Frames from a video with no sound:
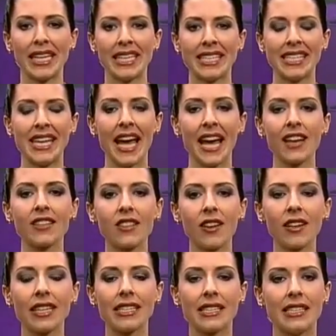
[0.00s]
See,
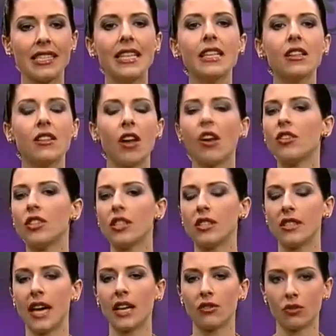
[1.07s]
Exxon is the
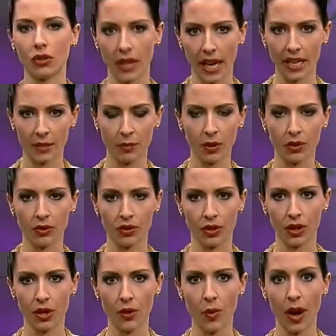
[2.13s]
largest natural gas producer in
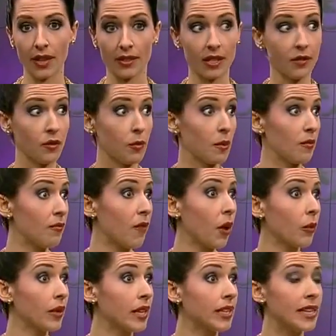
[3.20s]
the U.S., and if you've been
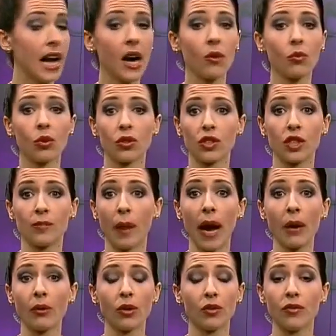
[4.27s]
following the downward
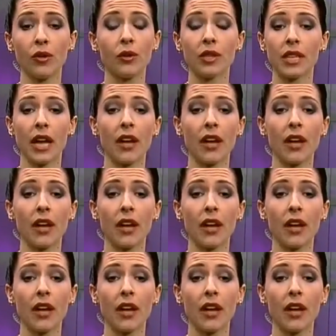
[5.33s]
spiral of U.S.